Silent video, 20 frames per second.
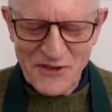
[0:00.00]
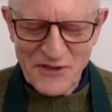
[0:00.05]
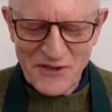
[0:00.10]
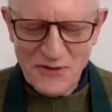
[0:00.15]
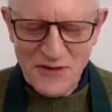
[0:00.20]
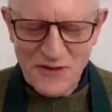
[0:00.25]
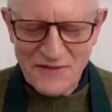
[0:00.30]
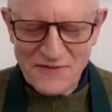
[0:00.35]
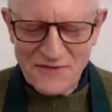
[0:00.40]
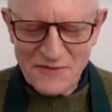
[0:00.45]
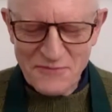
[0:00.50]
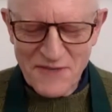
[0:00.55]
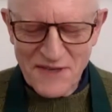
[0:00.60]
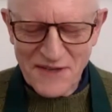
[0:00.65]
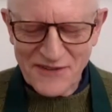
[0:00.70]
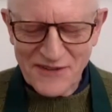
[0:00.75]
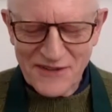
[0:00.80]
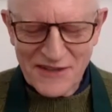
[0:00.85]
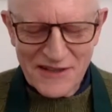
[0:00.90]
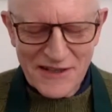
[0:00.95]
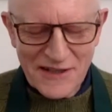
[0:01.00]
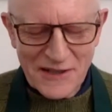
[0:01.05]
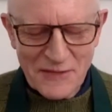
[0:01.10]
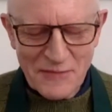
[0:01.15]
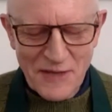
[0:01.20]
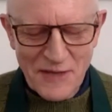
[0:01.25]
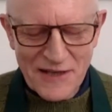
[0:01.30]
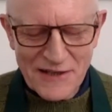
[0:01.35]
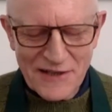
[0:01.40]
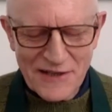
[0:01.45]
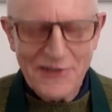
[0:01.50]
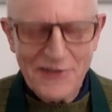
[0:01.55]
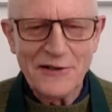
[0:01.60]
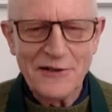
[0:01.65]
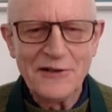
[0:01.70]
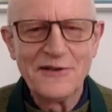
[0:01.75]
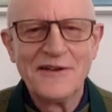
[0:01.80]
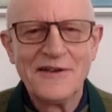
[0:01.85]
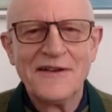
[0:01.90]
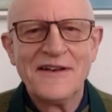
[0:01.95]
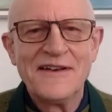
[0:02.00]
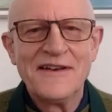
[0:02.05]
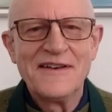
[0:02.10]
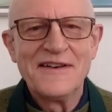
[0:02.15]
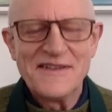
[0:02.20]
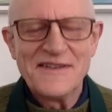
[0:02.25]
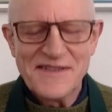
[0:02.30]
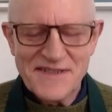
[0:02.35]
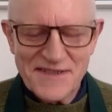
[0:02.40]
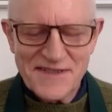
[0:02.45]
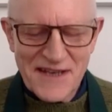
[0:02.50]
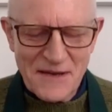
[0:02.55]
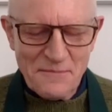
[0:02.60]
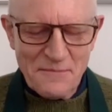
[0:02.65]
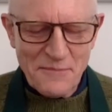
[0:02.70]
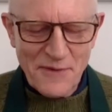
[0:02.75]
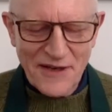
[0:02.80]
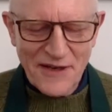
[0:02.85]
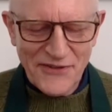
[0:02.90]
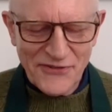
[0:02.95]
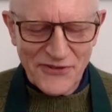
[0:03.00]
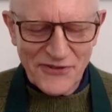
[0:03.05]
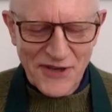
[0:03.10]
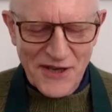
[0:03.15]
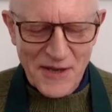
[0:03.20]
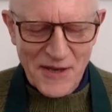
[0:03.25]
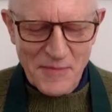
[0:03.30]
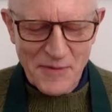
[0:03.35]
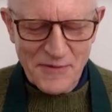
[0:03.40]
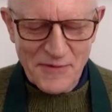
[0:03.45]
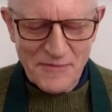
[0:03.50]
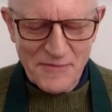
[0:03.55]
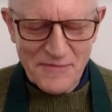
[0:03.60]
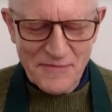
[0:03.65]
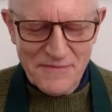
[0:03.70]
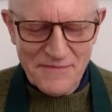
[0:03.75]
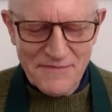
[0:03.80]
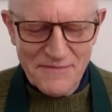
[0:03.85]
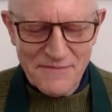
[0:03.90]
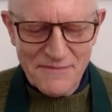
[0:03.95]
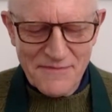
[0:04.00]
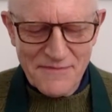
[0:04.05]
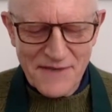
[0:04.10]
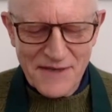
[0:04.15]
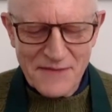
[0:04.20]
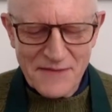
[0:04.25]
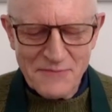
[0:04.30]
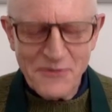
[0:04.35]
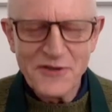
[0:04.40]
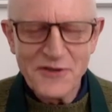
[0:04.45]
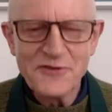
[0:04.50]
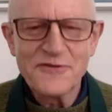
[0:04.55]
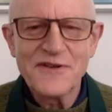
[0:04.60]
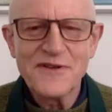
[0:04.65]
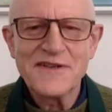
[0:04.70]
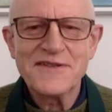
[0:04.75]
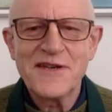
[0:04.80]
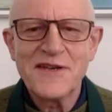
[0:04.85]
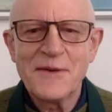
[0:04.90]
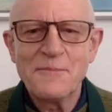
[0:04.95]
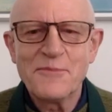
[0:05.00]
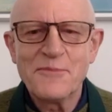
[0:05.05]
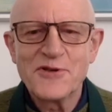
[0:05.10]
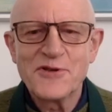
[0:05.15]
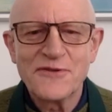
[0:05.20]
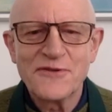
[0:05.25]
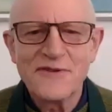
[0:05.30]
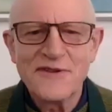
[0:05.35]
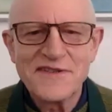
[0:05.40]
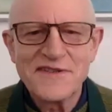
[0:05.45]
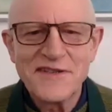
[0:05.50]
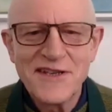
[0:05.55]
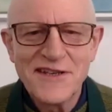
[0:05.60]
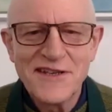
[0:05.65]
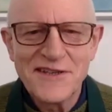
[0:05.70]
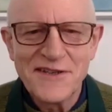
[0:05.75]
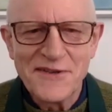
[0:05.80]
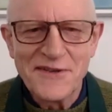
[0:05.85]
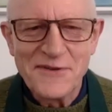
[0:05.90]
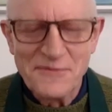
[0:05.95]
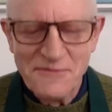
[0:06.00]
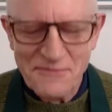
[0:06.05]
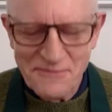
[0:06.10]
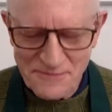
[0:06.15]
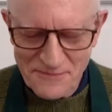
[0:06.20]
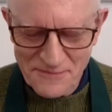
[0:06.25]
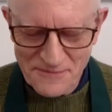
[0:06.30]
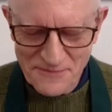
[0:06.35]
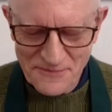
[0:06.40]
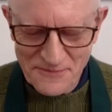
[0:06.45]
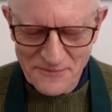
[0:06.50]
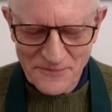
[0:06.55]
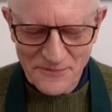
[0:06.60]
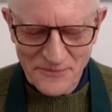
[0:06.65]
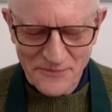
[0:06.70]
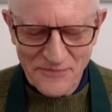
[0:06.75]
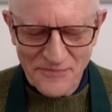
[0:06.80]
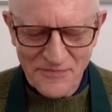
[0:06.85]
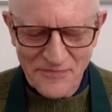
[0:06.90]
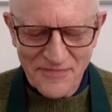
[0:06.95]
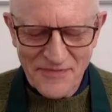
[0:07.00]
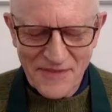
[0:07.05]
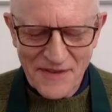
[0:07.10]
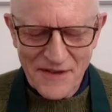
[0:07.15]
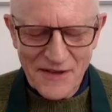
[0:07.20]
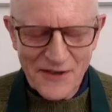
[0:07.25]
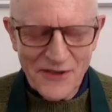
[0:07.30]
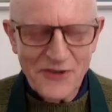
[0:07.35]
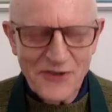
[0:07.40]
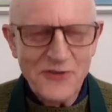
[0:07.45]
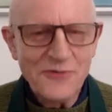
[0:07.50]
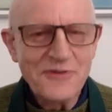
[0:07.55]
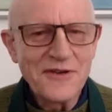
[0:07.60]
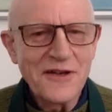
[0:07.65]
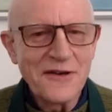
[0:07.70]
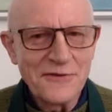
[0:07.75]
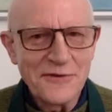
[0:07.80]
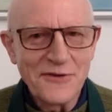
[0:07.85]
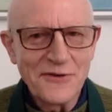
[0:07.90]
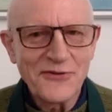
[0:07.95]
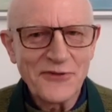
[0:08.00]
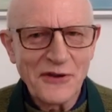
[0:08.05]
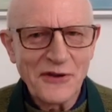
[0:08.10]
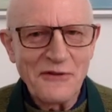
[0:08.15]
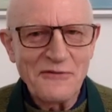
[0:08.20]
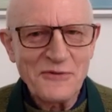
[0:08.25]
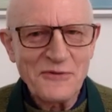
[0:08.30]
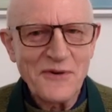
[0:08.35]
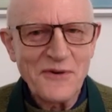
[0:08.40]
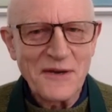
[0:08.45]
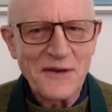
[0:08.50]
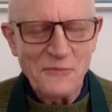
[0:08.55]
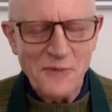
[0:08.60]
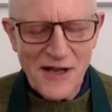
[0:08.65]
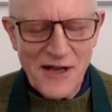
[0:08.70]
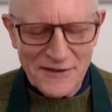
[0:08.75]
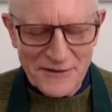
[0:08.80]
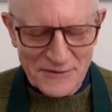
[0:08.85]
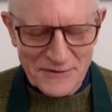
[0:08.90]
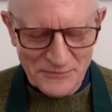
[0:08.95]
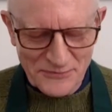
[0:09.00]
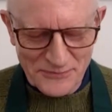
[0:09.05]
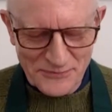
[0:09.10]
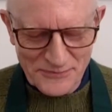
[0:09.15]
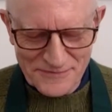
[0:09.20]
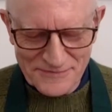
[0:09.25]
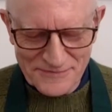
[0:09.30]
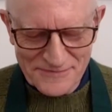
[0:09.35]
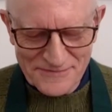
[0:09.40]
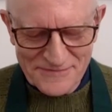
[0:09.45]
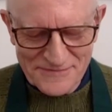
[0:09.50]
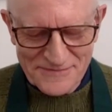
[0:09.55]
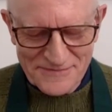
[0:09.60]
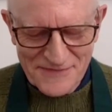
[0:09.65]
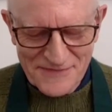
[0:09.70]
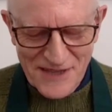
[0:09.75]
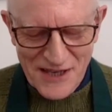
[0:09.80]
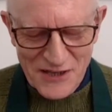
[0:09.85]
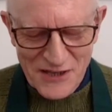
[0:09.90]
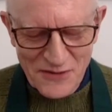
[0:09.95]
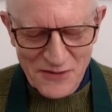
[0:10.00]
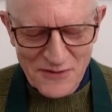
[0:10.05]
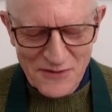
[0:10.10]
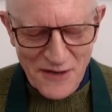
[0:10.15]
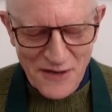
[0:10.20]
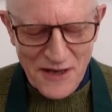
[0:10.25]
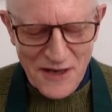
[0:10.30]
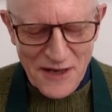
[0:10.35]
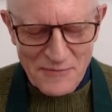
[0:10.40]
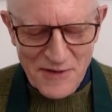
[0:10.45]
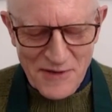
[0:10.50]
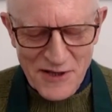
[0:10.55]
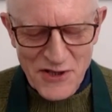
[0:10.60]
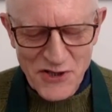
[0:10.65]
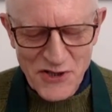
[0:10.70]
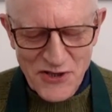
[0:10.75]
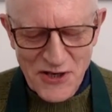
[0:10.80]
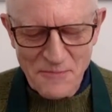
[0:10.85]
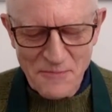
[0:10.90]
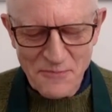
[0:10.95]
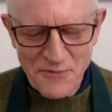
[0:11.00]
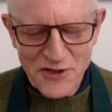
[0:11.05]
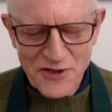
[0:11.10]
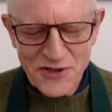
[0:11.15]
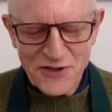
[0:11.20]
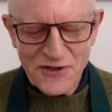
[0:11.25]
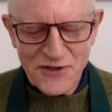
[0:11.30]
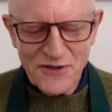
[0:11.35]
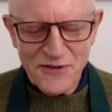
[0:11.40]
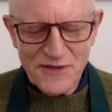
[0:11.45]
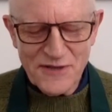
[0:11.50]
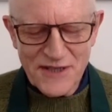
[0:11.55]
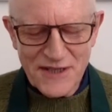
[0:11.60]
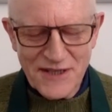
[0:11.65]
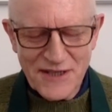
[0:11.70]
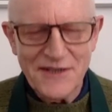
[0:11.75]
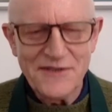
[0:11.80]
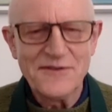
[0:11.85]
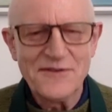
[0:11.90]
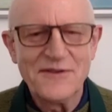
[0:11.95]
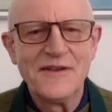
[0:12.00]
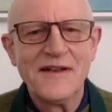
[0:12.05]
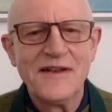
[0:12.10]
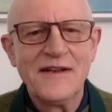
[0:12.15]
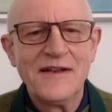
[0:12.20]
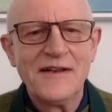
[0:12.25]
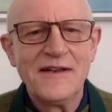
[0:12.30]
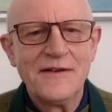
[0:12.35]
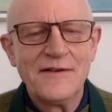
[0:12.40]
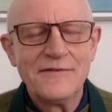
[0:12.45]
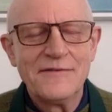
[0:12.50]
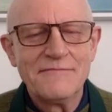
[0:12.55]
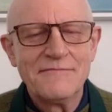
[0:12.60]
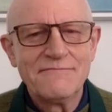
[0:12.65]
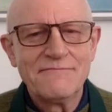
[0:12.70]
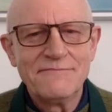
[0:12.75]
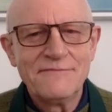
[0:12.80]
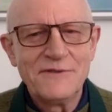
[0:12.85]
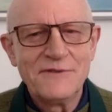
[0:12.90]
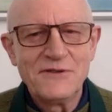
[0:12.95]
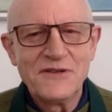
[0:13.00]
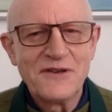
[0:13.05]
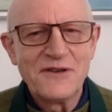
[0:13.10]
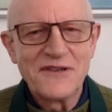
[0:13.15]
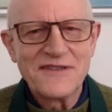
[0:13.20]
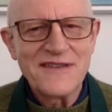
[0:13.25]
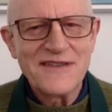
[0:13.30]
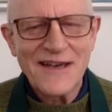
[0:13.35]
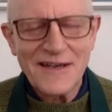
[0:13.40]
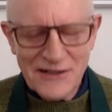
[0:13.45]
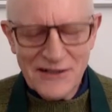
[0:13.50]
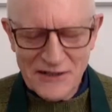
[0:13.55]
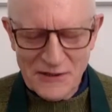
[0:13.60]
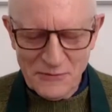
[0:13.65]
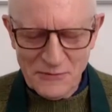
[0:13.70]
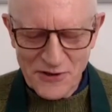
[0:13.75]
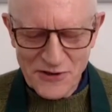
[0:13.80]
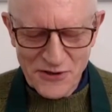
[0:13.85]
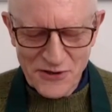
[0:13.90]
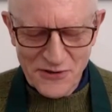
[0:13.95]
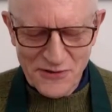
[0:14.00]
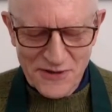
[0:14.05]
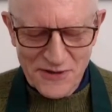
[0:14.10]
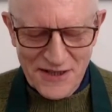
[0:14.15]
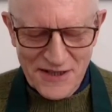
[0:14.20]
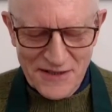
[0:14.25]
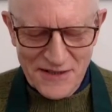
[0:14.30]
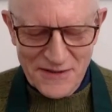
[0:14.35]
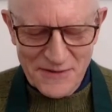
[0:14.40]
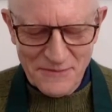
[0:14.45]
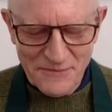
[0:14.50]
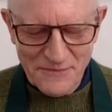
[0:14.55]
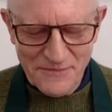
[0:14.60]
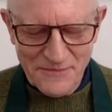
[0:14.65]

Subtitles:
You have to mix it little by little, step by step, and moderate temperature is needed. You know yourself quite well, and you know how much temperature you need. You know exactly what you need.